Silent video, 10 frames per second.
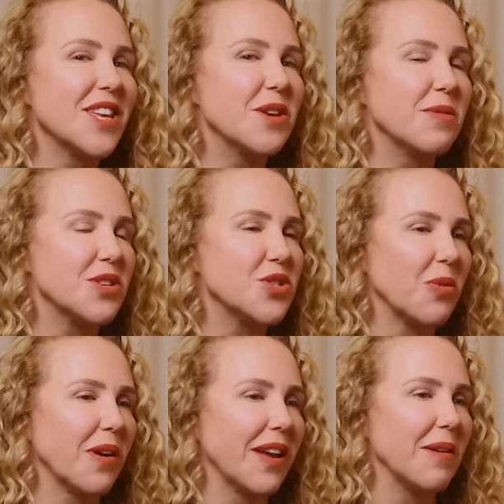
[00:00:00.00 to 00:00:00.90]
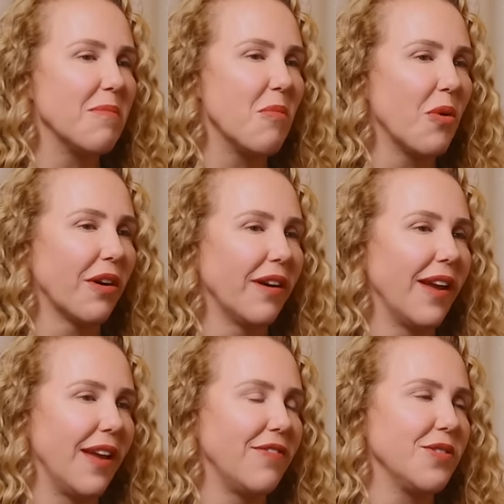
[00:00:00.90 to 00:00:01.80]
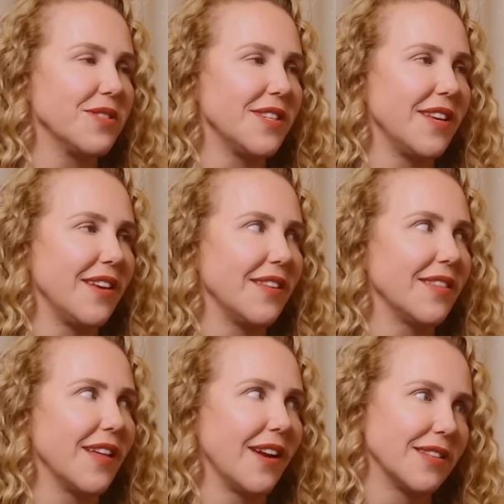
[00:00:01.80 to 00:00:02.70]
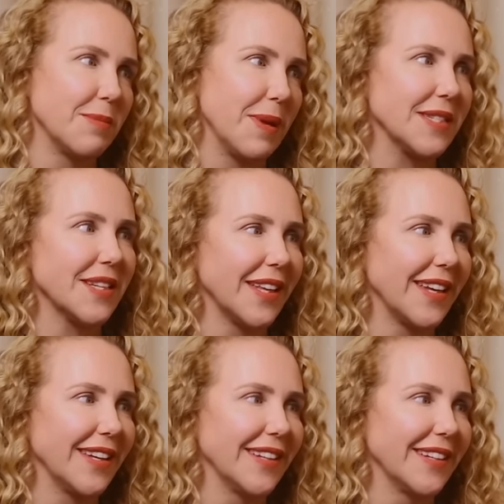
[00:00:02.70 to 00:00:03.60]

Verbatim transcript: that you enjoy it more if you see that it's a bit silly.